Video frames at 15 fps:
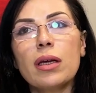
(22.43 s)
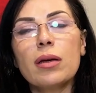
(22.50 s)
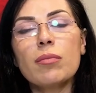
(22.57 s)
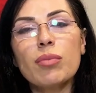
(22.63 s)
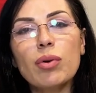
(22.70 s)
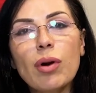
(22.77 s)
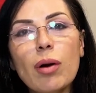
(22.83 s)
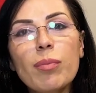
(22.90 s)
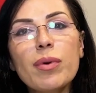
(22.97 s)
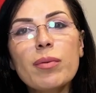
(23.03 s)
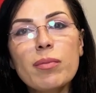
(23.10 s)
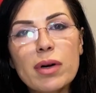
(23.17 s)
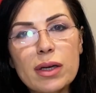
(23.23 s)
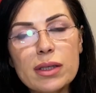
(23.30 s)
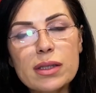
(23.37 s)
proper
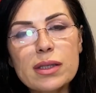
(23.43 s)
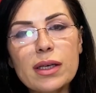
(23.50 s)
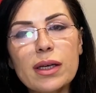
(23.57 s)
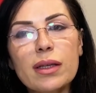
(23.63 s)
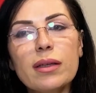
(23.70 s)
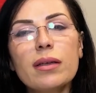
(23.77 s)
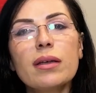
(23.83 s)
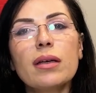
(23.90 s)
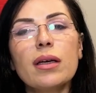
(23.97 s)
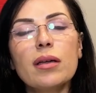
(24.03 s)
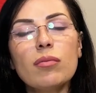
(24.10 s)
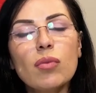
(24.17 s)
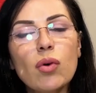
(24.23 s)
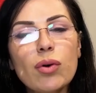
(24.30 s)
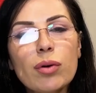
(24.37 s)
mindset and,
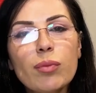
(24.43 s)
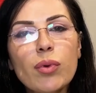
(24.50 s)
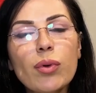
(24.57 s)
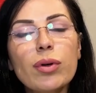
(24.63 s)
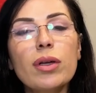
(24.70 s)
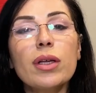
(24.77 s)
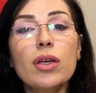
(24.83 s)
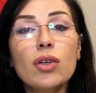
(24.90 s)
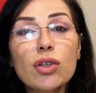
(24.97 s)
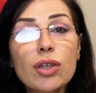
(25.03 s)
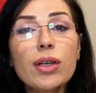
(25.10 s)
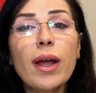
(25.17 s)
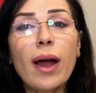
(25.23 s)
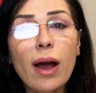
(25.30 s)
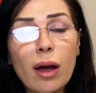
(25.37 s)
more importantly, good
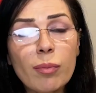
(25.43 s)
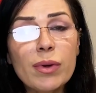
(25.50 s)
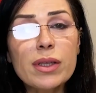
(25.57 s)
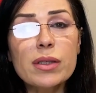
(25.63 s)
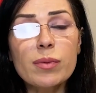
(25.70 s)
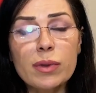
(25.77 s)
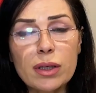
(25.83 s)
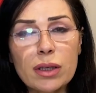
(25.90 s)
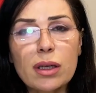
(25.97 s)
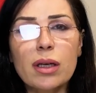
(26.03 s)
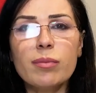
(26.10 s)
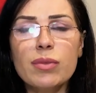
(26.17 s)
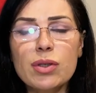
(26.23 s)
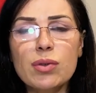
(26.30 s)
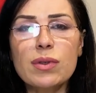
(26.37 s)
habits when it
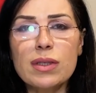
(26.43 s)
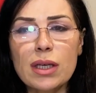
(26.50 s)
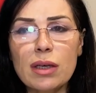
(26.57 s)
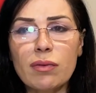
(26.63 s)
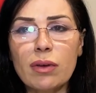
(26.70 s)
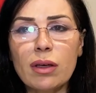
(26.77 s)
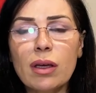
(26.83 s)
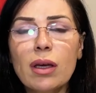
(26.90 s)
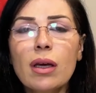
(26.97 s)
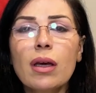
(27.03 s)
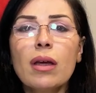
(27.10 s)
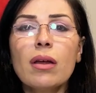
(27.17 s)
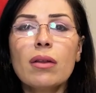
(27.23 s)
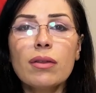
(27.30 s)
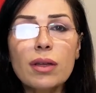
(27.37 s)
comes to saving.
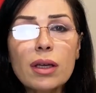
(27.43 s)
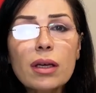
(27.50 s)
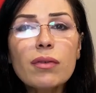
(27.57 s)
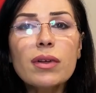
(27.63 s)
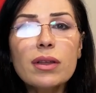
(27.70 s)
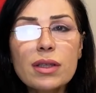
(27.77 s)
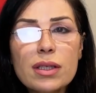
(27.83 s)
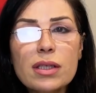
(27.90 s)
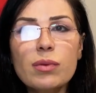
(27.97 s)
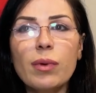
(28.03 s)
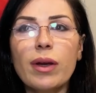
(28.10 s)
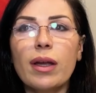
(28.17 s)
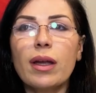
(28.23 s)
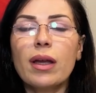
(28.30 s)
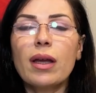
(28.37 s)
Think of it this
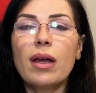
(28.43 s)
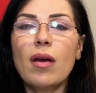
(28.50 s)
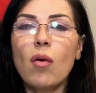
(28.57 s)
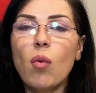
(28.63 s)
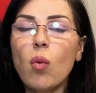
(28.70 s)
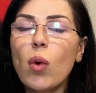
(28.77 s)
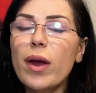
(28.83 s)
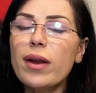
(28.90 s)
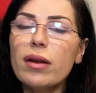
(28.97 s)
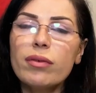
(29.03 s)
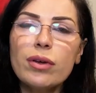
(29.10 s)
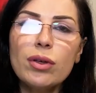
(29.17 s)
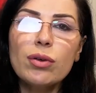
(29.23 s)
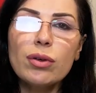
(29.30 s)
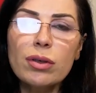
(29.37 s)
way. Whenever
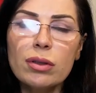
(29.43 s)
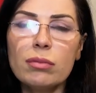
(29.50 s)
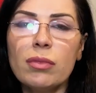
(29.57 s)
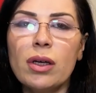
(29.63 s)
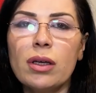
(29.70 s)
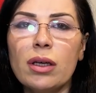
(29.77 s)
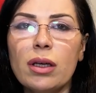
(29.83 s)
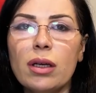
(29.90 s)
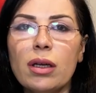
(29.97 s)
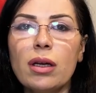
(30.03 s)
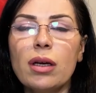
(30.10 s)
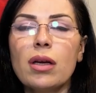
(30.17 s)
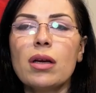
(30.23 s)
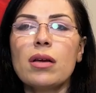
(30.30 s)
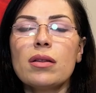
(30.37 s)
you earn money,
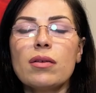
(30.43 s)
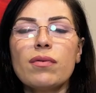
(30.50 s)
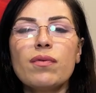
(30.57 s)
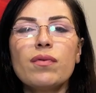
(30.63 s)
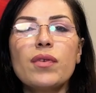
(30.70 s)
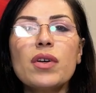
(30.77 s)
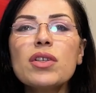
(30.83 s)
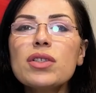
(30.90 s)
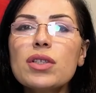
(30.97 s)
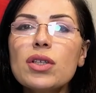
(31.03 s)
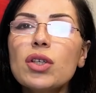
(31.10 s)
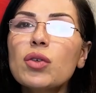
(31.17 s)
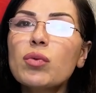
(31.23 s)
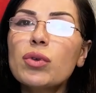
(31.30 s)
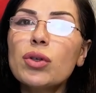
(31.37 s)
the first thing
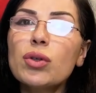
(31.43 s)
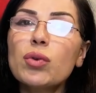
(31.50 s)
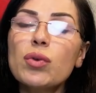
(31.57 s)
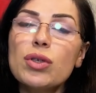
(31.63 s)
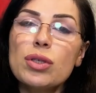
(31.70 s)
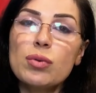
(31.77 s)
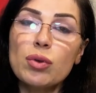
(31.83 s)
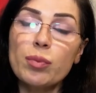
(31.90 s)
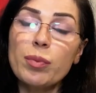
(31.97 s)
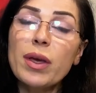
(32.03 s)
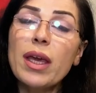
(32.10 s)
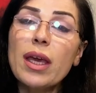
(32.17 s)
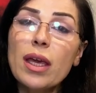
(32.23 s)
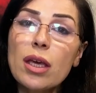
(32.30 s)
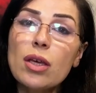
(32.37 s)
you want to do is to
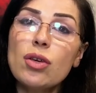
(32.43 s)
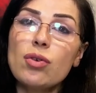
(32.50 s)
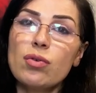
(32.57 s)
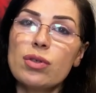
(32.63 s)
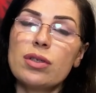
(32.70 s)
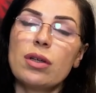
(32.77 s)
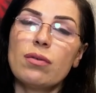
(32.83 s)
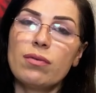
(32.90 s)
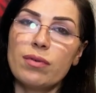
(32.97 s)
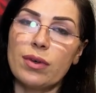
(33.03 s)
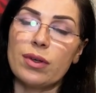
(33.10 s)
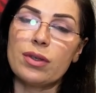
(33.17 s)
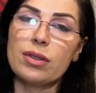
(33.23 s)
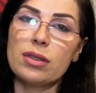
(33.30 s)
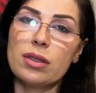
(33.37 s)
pay yourself
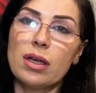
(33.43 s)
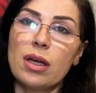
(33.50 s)
first.